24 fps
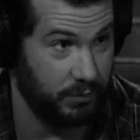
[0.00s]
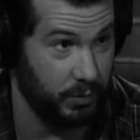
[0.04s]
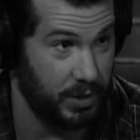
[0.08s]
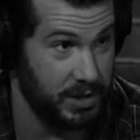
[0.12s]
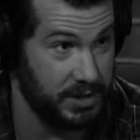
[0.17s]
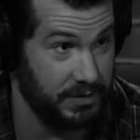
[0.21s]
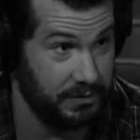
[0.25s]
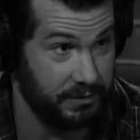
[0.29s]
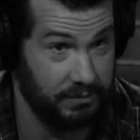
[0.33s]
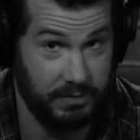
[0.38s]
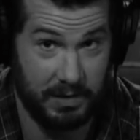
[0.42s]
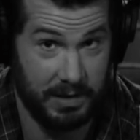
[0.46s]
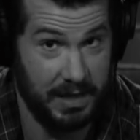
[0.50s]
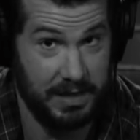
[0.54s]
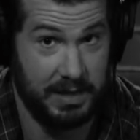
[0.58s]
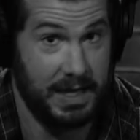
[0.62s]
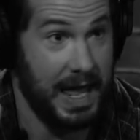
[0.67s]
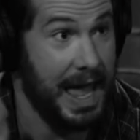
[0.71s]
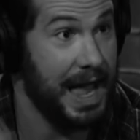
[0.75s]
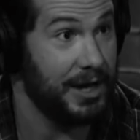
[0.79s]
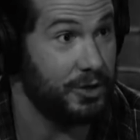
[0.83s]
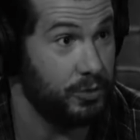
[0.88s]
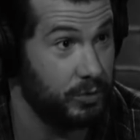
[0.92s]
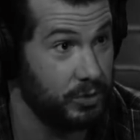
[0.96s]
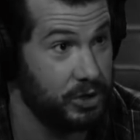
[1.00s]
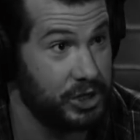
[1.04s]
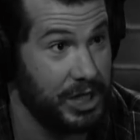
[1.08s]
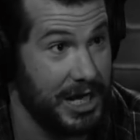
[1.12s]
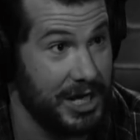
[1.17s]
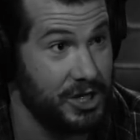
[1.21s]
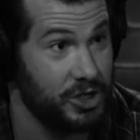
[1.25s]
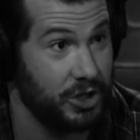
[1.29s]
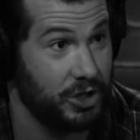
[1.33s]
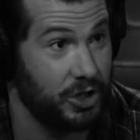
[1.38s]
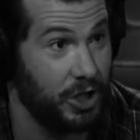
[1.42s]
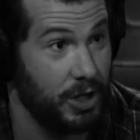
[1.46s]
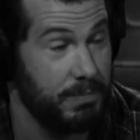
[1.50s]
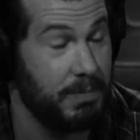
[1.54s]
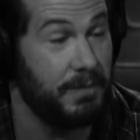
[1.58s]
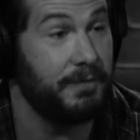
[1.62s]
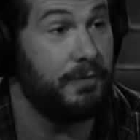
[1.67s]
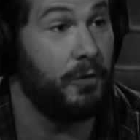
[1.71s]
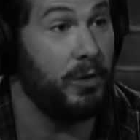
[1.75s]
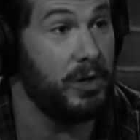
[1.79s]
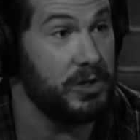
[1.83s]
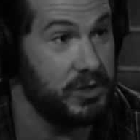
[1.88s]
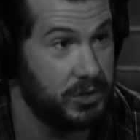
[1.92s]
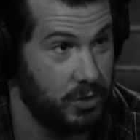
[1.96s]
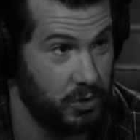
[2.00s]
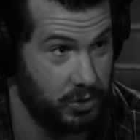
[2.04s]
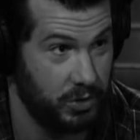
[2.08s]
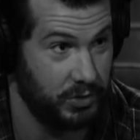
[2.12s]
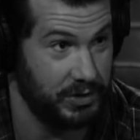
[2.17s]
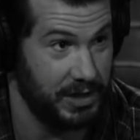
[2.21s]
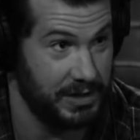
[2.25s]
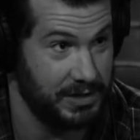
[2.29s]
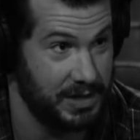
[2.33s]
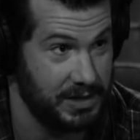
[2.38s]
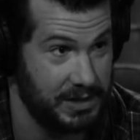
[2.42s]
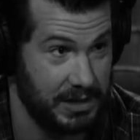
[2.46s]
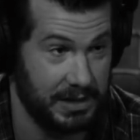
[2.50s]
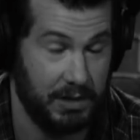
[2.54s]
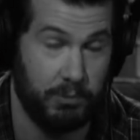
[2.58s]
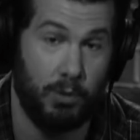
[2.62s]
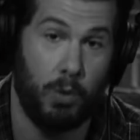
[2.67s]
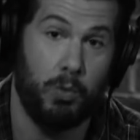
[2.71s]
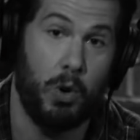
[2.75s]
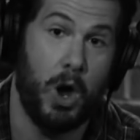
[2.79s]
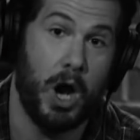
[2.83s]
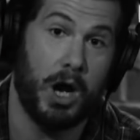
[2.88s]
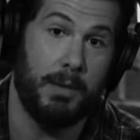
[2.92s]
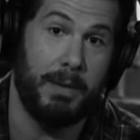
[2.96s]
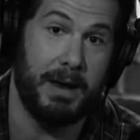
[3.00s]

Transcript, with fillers: whereas the, the actual change occurred before social distancing. They were wrong yeah.